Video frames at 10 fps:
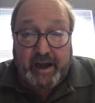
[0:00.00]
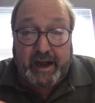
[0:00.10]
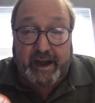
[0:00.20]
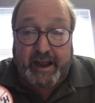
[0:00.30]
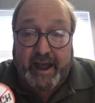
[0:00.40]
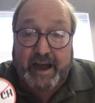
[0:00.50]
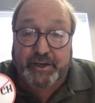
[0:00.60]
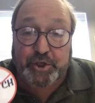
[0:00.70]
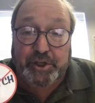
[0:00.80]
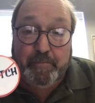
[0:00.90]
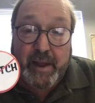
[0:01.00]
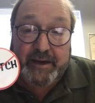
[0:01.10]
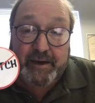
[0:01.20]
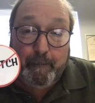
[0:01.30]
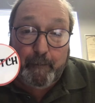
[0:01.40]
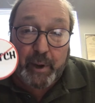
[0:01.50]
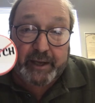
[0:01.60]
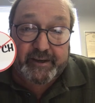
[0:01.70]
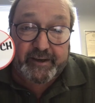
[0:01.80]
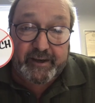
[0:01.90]
I actually made a
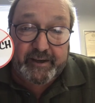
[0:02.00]
button